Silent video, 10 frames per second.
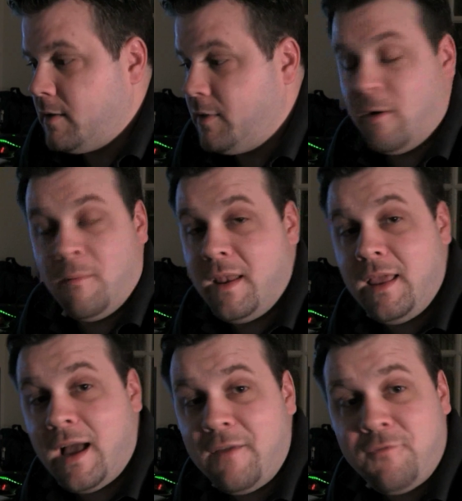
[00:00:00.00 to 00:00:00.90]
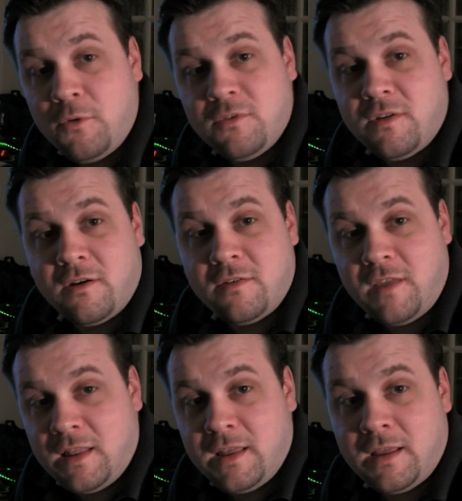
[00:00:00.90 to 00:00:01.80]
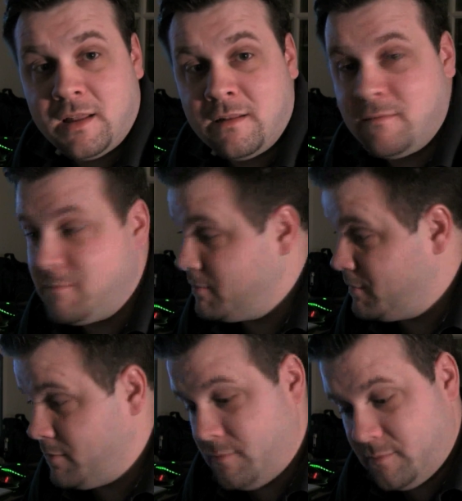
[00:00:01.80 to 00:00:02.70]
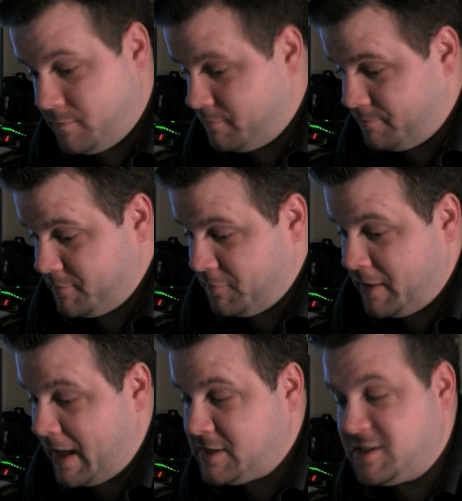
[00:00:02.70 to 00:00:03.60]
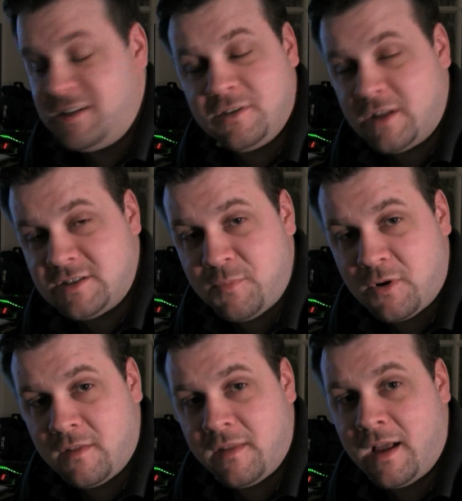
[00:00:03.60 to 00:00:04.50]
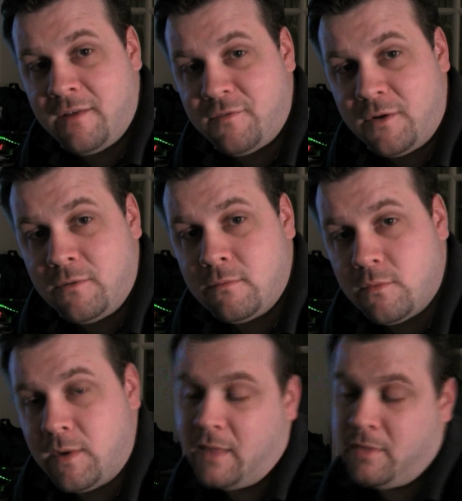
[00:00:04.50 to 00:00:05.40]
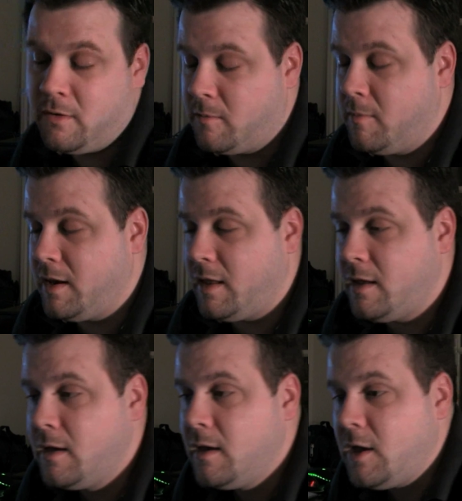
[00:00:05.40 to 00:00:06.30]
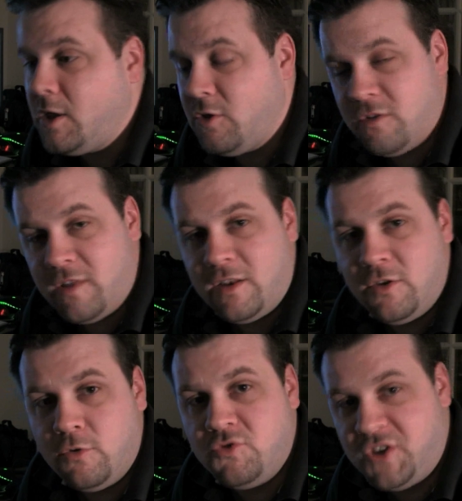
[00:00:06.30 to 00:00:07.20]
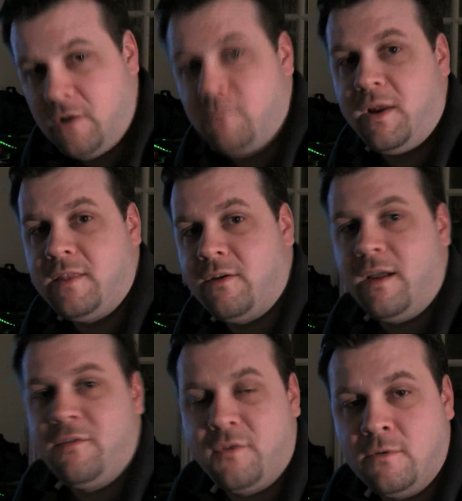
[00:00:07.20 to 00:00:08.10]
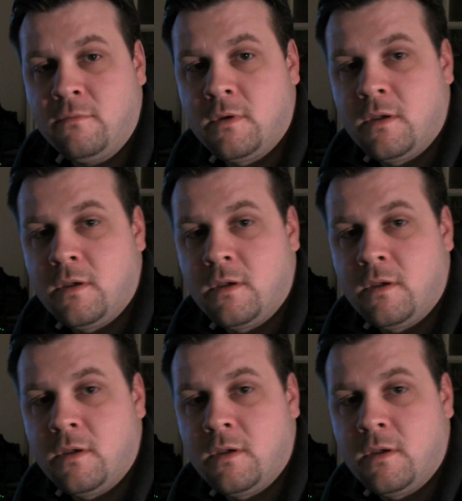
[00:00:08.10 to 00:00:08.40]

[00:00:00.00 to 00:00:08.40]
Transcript: there are many iPhones that are selling, and Flash is still not supported on the iPhone, while there are many users that do jailbreak their iPhone.